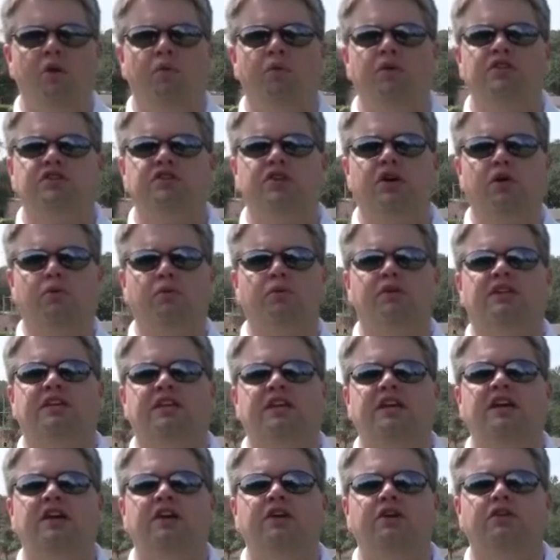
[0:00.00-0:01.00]
We talked with
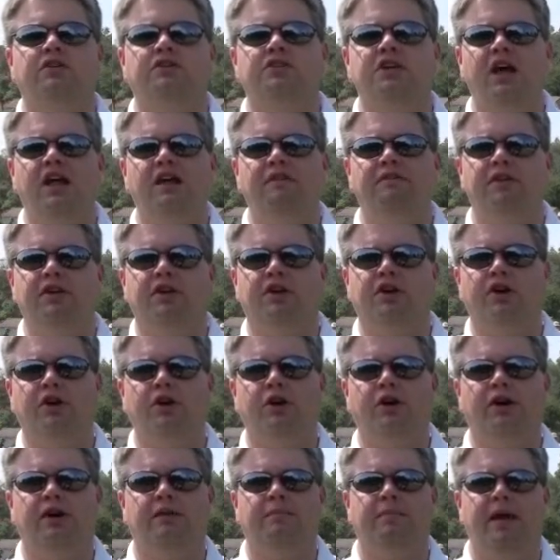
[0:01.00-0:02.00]
kicker Donovan
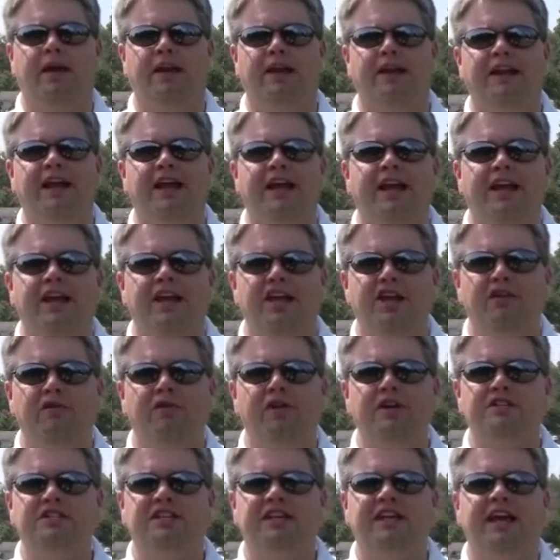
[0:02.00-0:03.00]
Curry about an
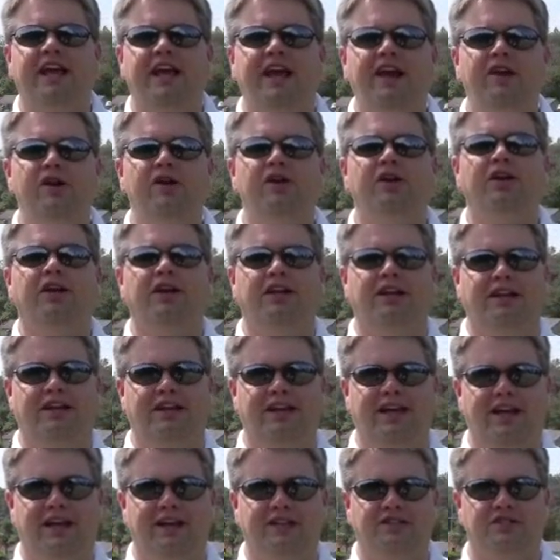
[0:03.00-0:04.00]
interesting haircut
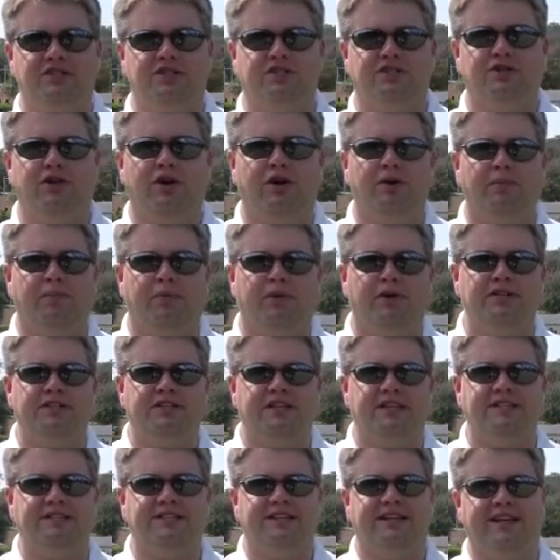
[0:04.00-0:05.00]
he has to start
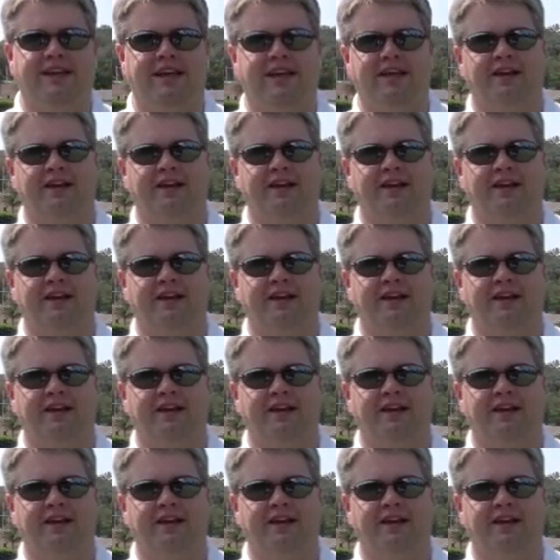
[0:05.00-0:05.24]
preseason